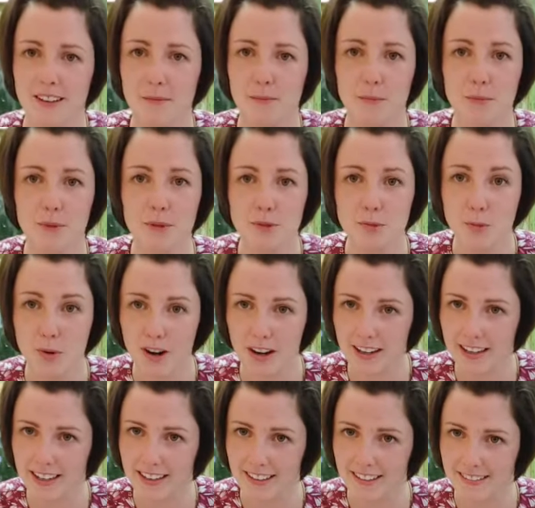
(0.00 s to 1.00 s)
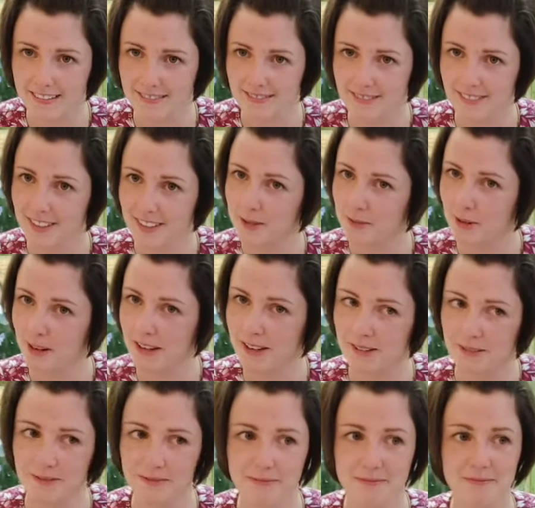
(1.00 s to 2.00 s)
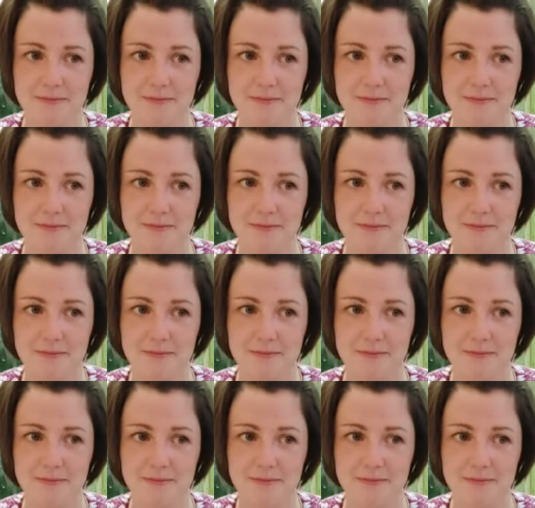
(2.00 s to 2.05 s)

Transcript: mulled wine as well,